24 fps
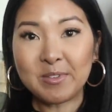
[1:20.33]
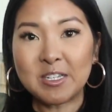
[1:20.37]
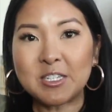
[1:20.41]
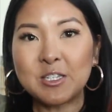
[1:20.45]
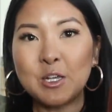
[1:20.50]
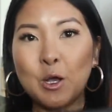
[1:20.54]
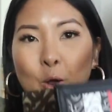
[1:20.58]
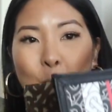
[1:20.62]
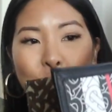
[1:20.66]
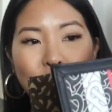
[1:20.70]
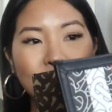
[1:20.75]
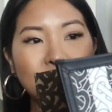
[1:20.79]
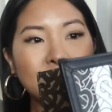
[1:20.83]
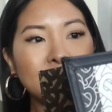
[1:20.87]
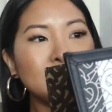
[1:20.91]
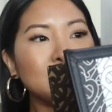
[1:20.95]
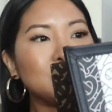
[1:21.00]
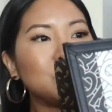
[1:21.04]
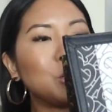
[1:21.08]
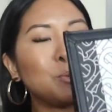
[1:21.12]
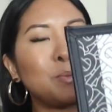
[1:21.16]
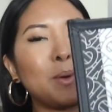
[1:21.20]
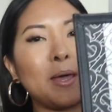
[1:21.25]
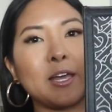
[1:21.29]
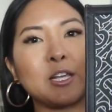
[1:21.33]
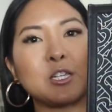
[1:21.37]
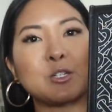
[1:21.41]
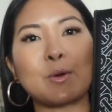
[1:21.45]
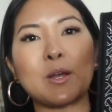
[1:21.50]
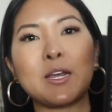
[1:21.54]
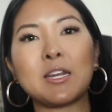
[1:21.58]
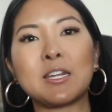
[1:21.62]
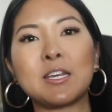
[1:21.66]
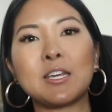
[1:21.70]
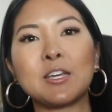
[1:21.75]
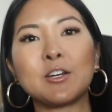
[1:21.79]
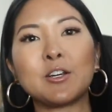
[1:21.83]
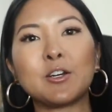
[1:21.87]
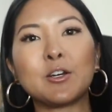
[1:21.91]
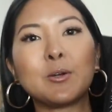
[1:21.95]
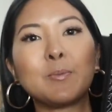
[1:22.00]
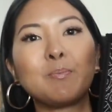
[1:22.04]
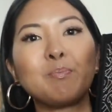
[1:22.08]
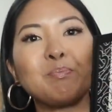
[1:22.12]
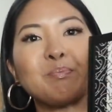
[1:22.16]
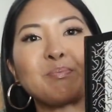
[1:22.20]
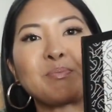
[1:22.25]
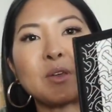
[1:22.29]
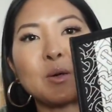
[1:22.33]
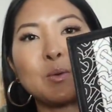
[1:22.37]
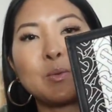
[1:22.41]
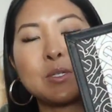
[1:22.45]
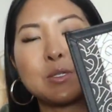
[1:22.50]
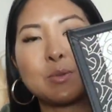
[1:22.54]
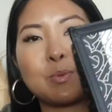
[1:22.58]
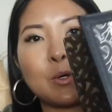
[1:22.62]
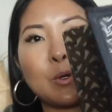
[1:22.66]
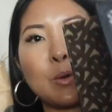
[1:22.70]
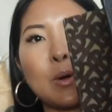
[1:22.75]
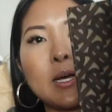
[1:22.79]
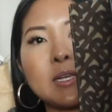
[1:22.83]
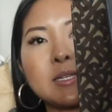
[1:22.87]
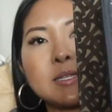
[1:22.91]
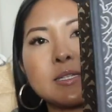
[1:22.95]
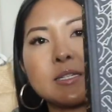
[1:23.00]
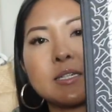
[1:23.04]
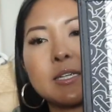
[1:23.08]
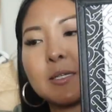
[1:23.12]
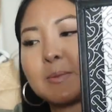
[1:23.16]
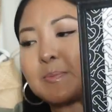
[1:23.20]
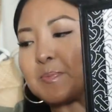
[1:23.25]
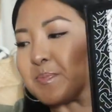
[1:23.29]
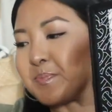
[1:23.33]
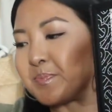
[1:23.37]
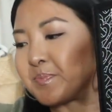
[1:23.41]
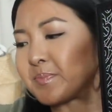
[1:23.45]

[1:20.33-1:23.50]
So these two bags right here was requested.